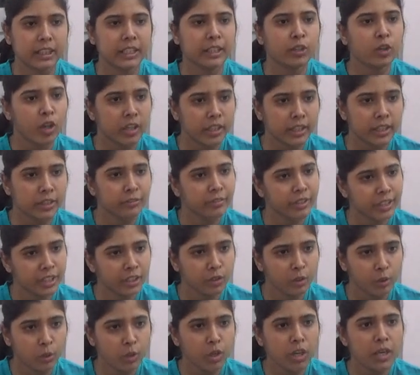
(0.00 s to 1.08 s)
Like cotton, we
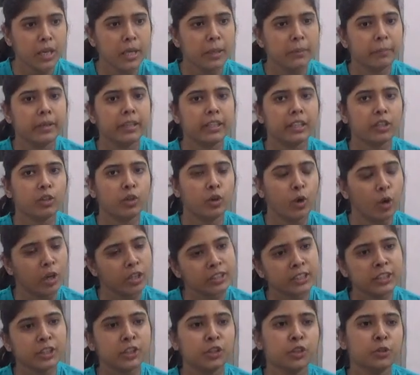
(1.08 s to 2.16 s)
can go, but
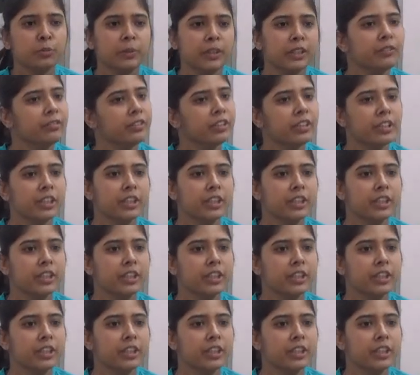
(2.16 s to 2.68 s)
cost is to benefit